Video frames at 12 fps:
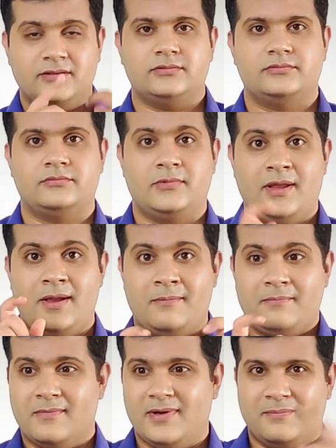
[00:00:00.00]
The due
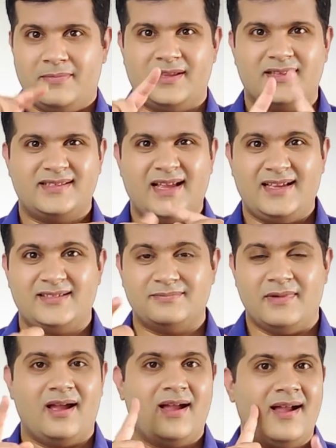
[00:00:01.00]
date for submitting
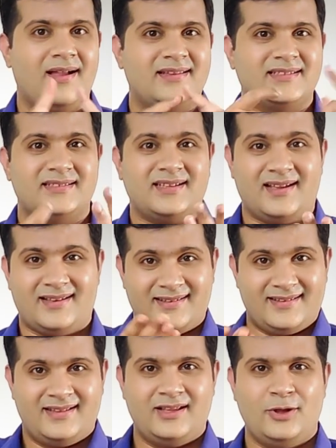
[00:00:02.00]
income tax returns, which
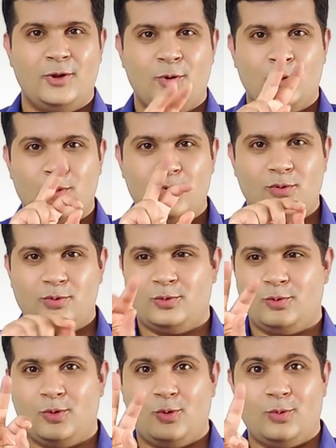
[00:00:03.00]
was 31st
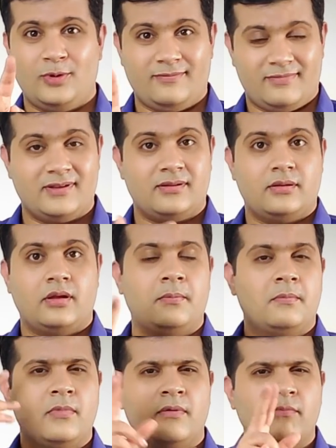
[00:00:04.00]
July
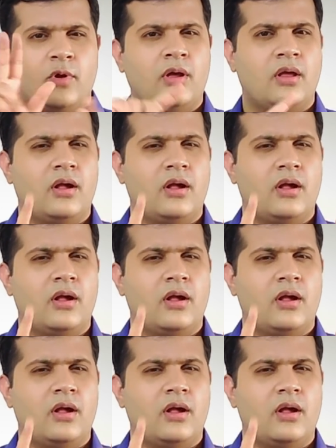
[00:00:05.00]
2021,